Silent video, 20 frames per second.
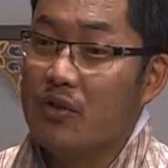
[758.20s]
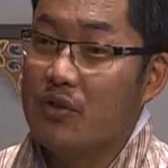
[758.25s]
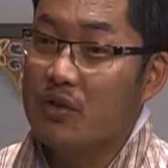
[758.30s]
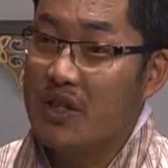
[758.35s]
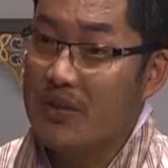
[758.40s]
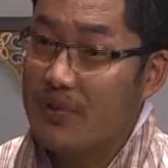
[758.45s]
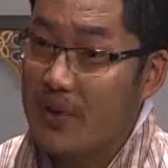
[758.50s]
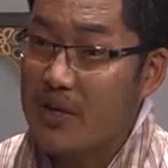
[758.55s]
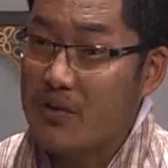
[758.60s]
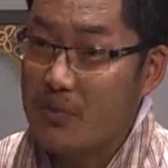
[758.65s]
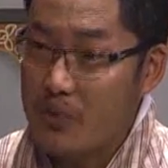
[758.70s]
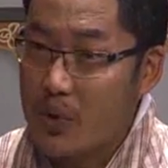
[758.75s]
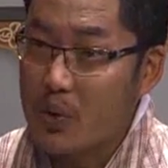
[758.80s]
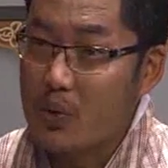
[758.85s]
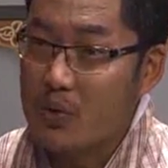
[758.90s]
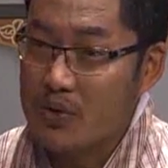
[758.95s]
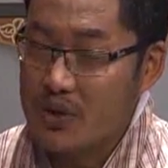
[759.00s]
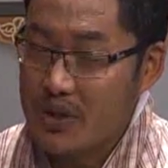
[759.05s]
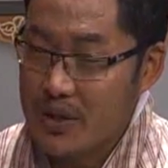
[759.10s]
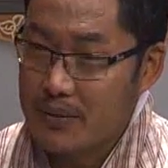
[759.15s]
different
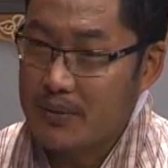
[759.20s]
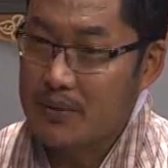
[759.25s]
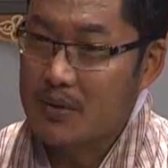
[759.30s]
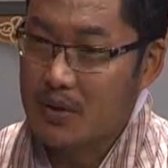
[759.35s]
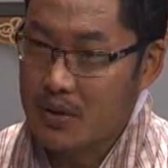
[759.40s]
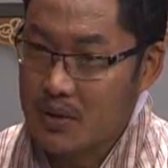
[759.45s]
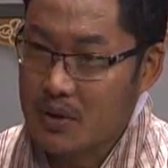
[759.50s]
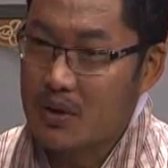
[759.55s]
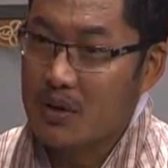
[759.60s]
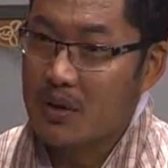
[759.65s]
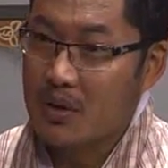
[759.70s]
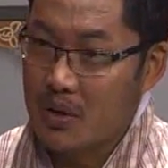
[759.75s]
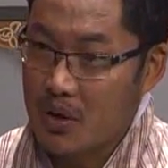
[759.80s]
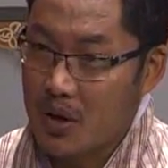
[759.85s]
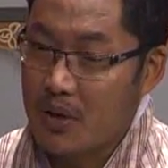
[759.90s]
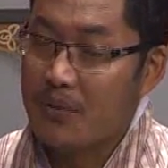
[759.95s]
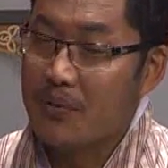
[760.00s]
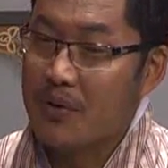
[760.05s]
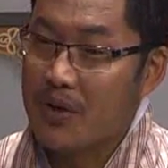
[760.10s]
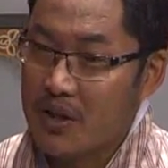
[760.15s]
views
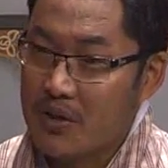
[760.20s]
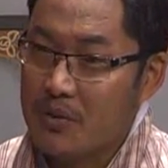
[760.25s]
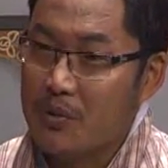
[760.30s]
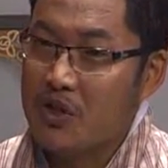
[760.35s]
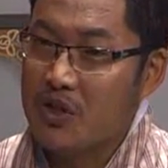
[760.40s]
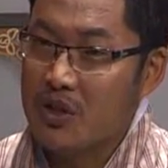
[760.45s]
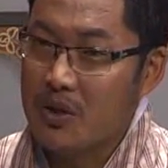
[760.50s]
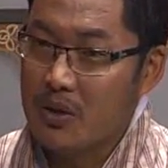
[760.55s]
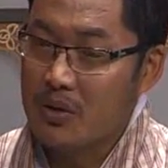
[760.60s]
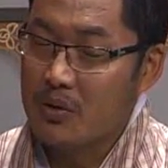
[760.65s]
of individual.